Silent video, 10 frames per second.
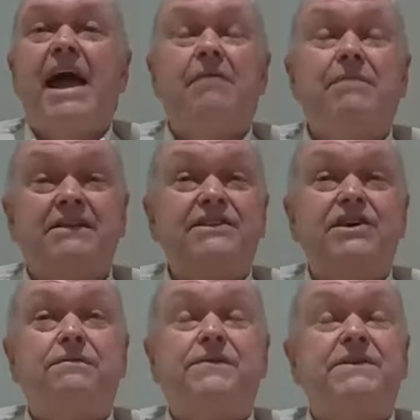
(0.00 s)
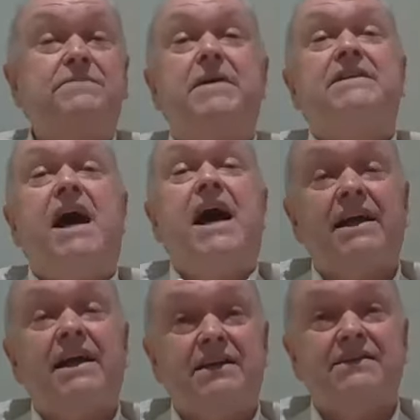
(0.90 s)
am in self-respect, I
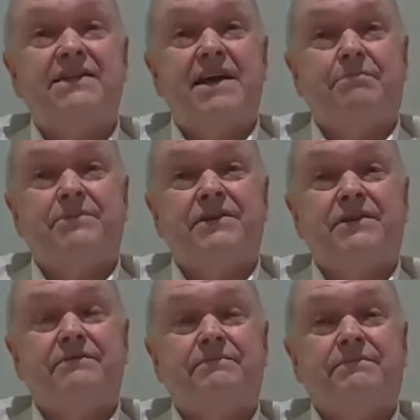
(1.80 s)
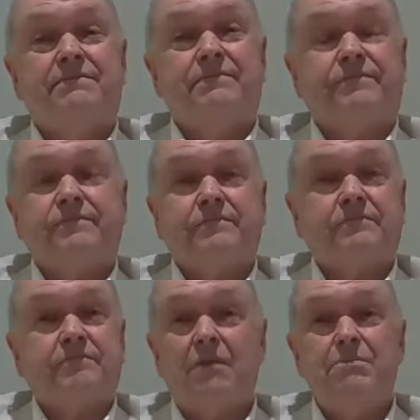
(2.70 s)
can accept.
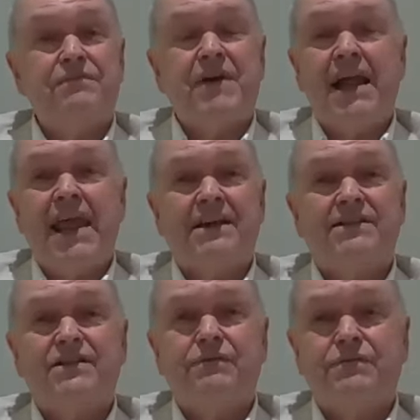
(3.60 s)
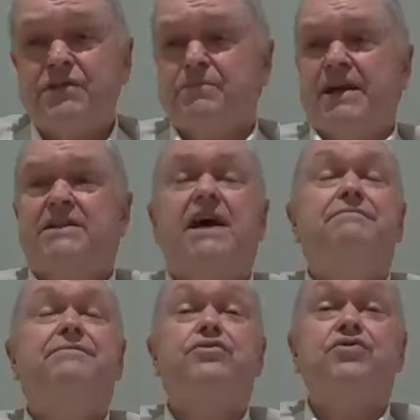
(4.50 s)
And if I lack self-respect, I
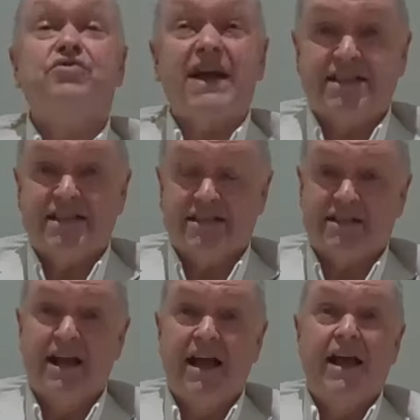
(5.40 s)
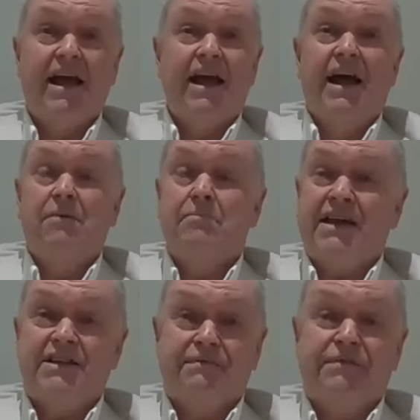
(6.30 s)
feel threatened
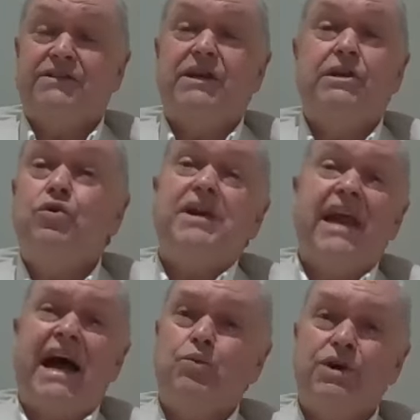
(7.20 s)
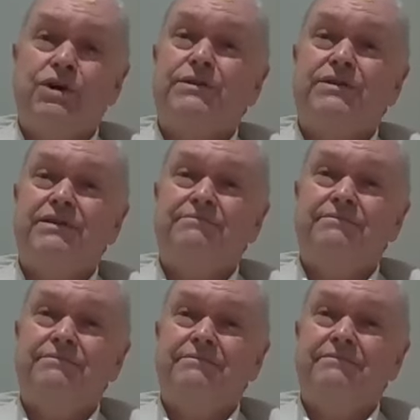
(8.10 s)
by difference. And look at our world.
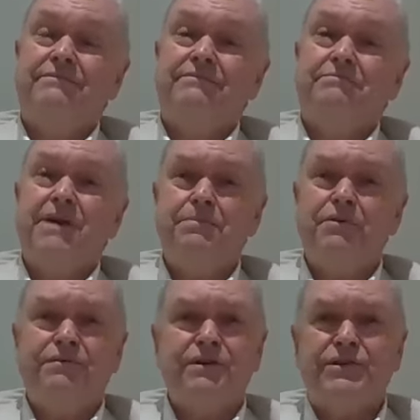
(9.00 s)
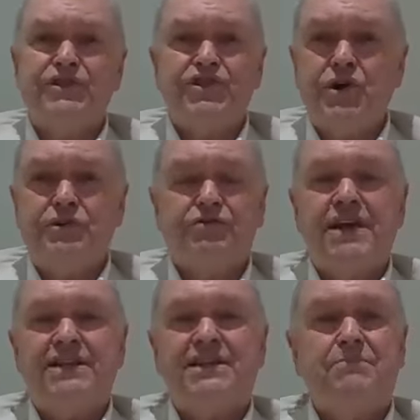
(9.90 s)
People feel so
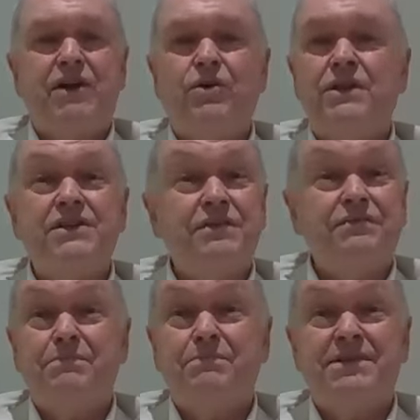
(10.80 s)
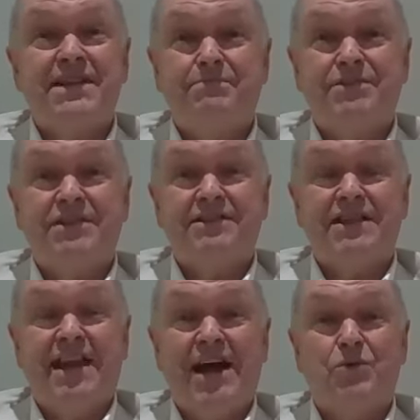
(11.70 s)
threatened by all the different
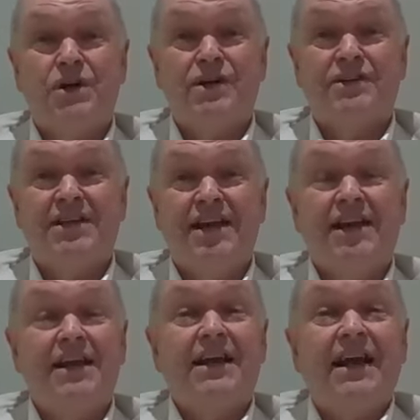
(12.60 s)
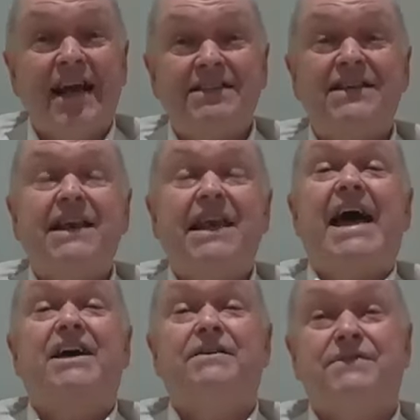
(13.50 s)
perceptions in our world. It's a
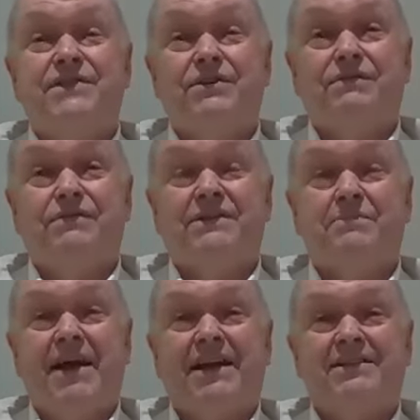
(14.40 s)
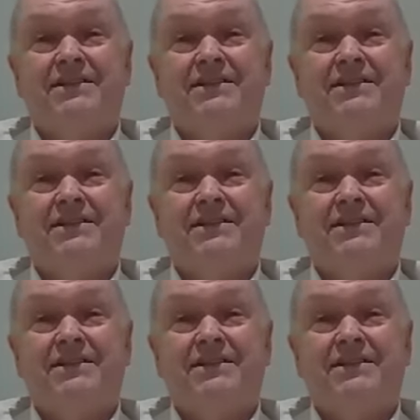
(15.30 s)
lack of self-respect.